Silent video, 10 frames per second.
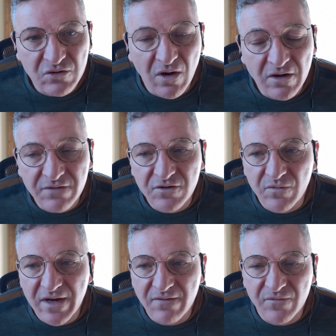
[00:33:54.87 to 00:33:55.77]
So I'll give you.
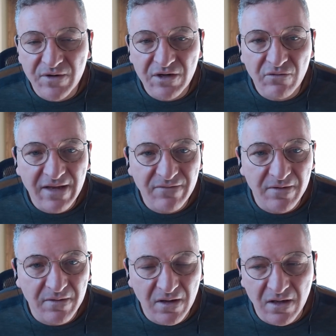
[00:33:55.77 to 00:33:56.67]
We have. We only have
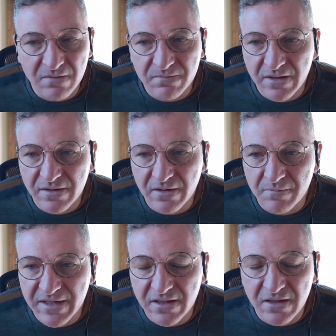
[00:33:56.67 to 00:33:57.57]
a a,
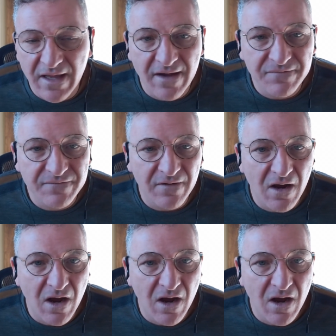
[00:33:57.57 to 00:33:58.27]
a minute left.